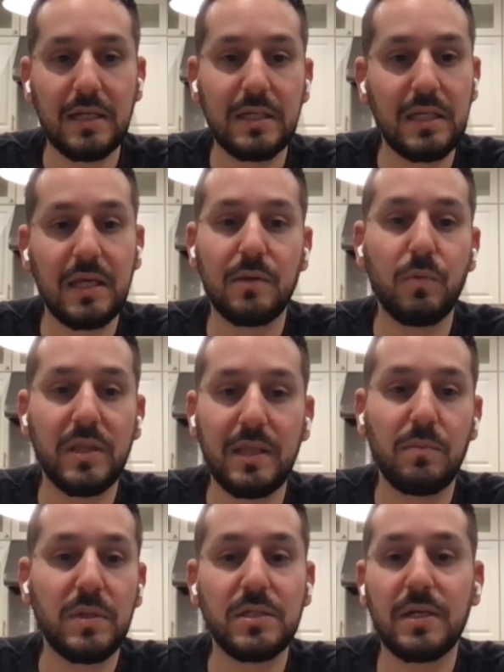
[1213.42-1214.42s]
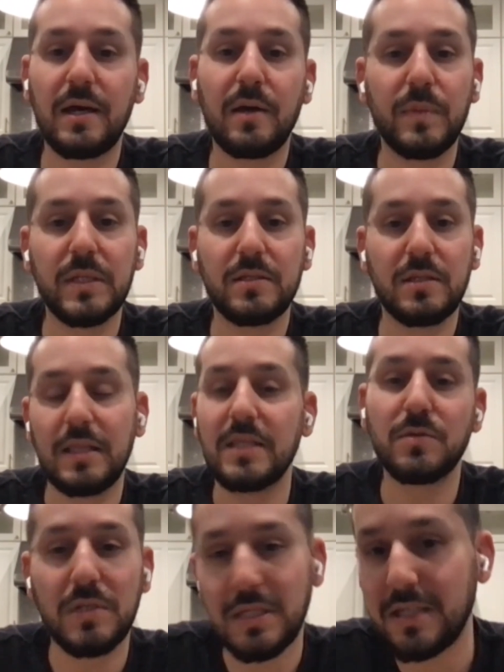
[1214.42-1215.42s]
get a gig with Image Comics, and
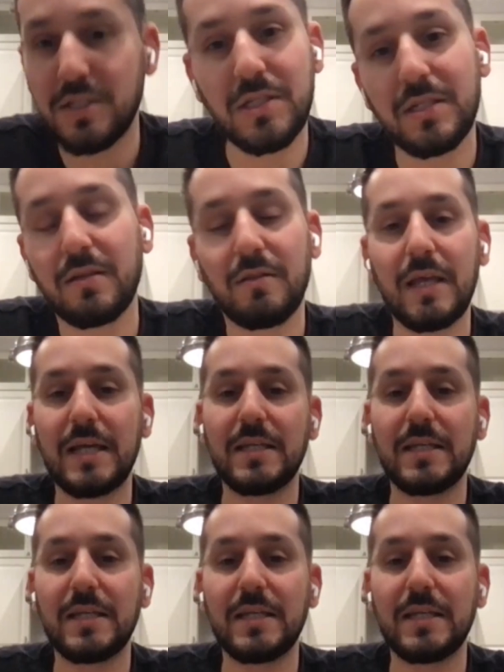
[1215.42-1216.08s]
this was like just in the